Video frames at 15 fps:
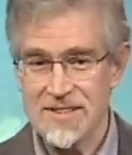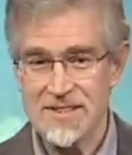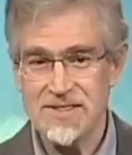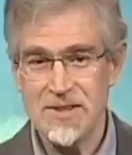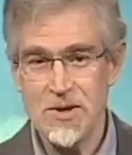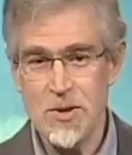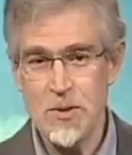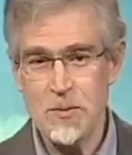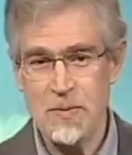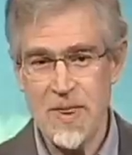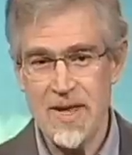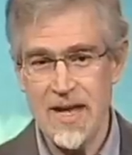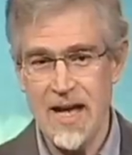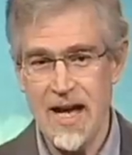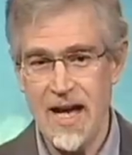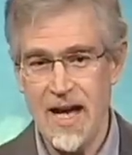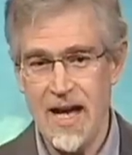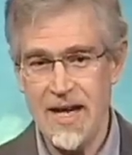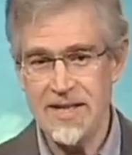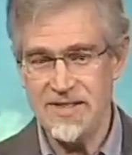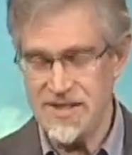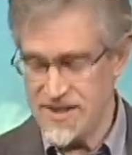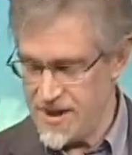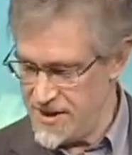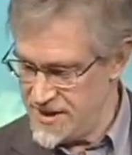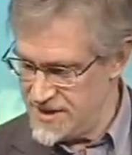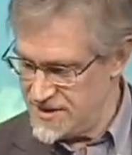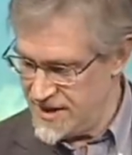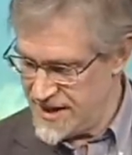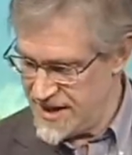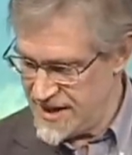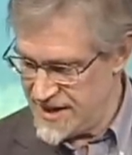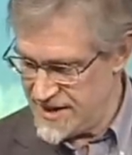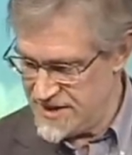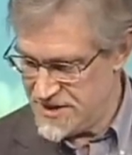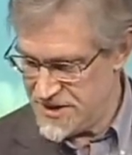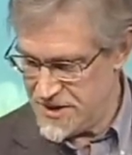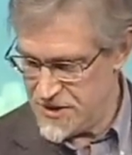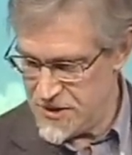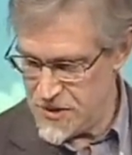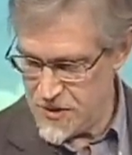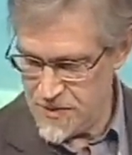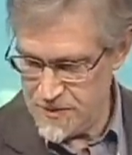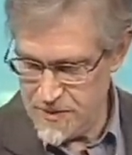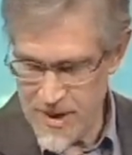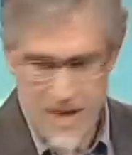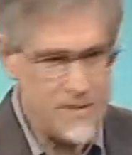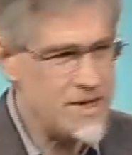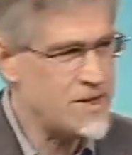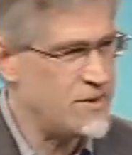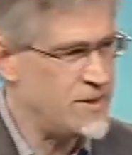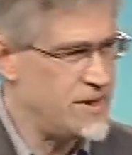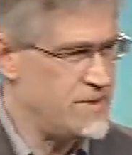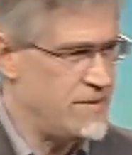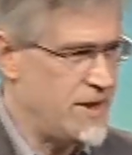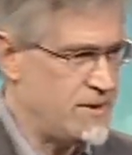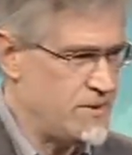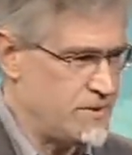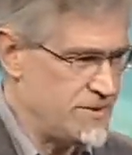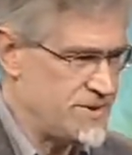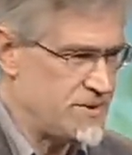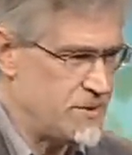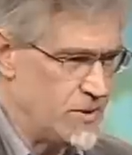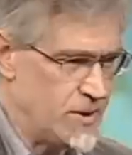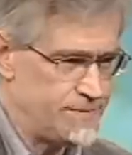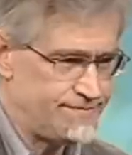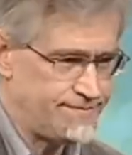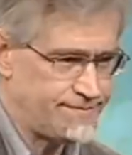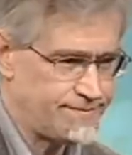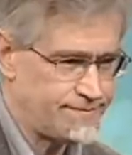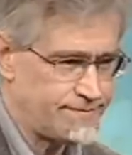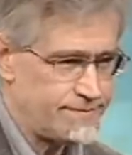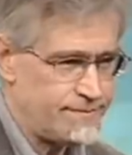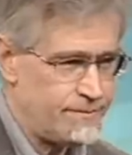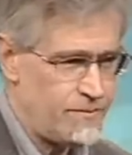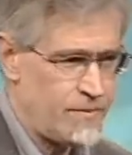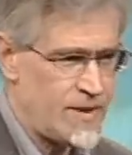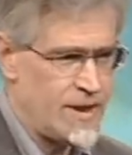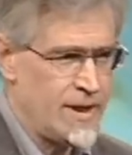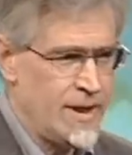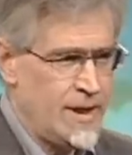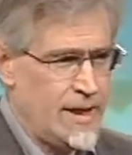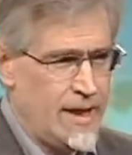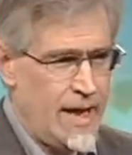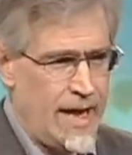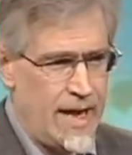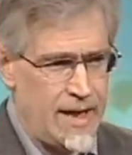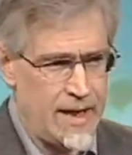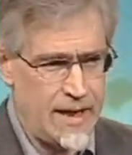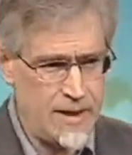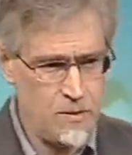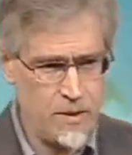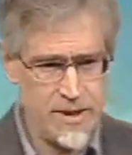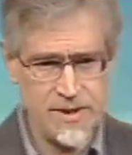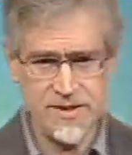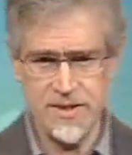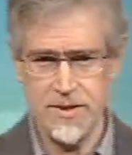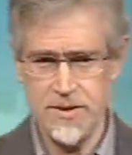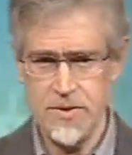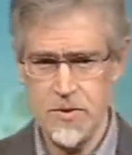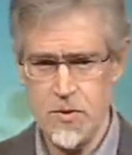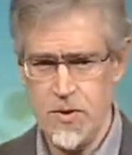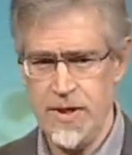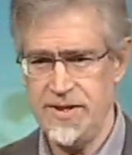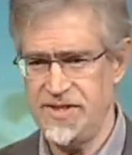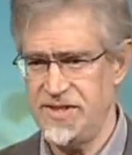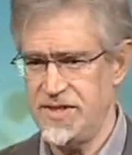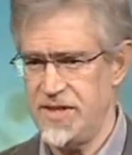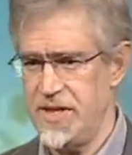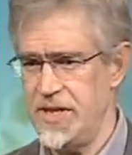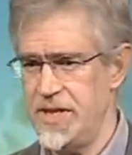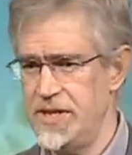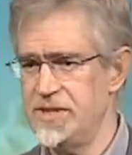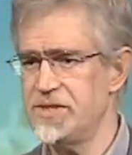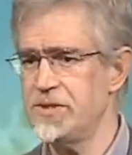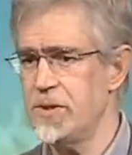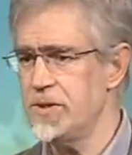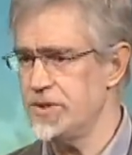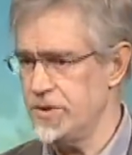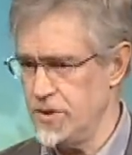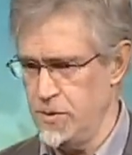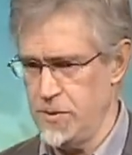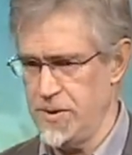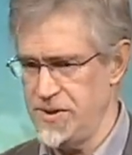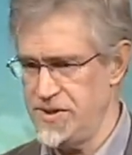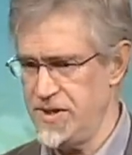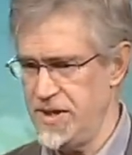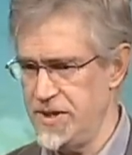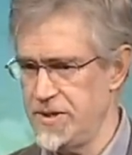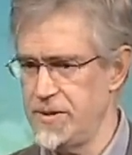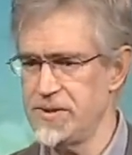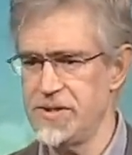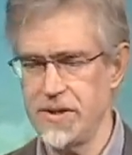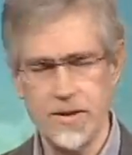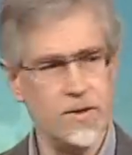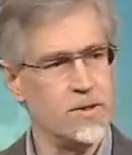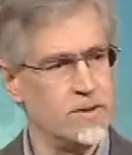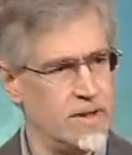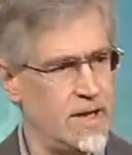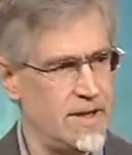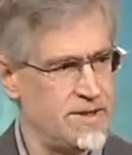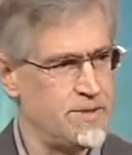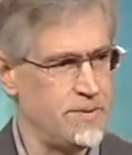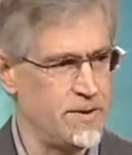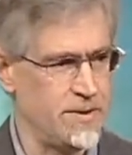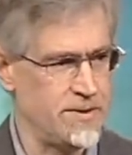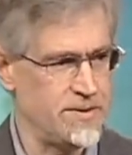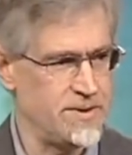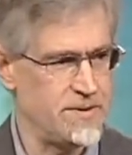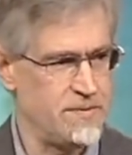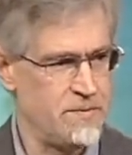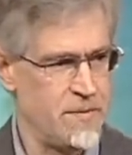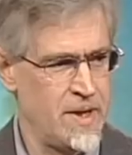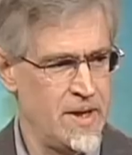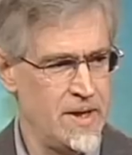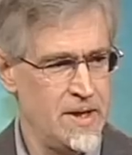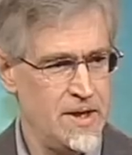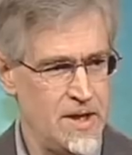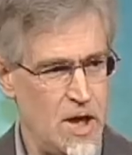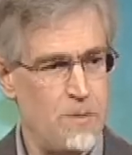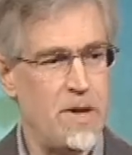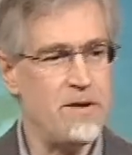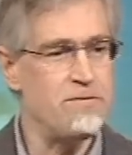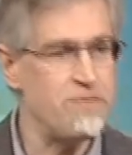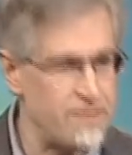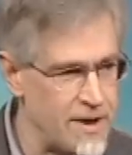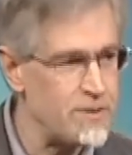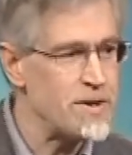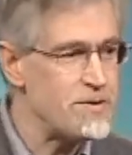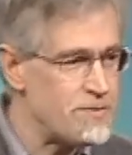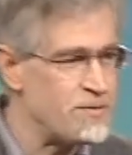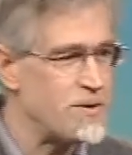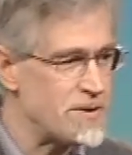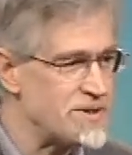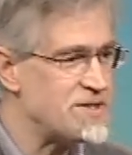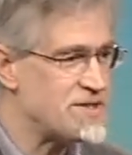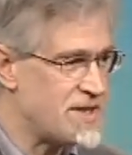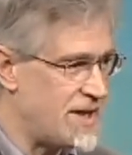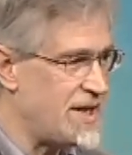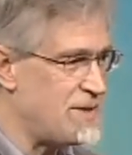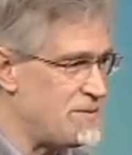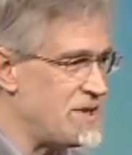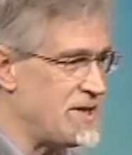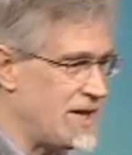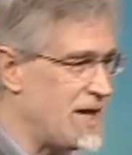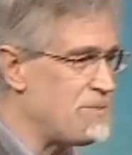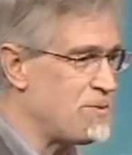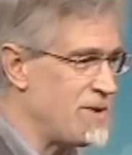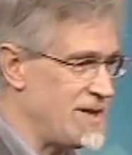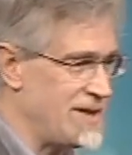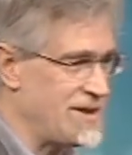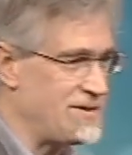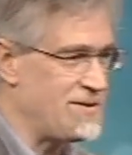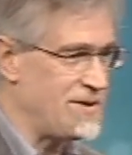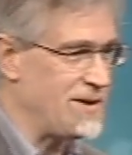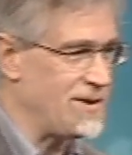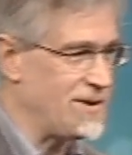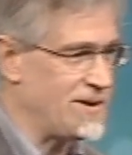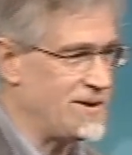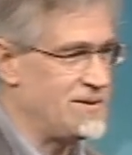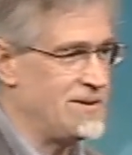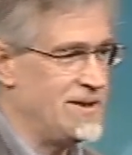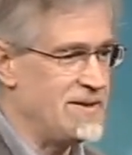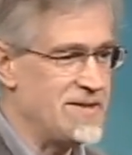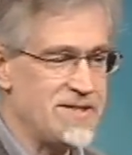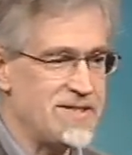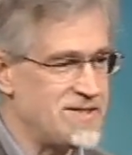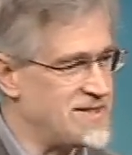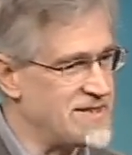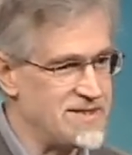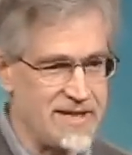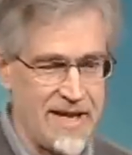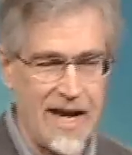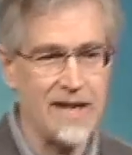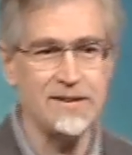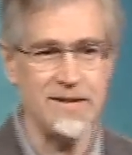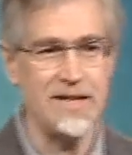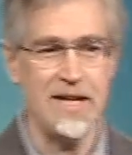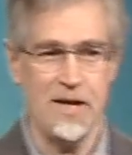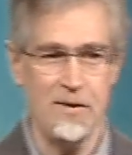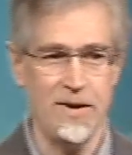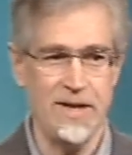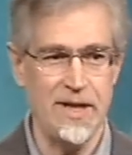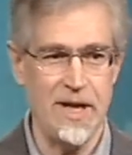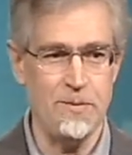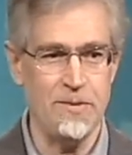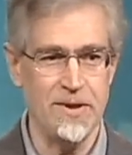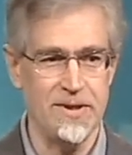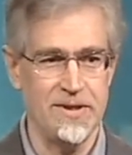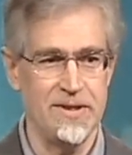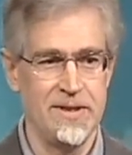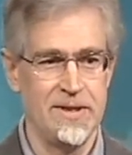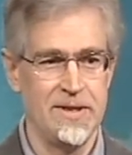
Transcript: So I started looking into maybe going to medical school, and I went to see surgical procedures at local hospitals. Now, my very first time in the operating theater, and this is exactly how it happened,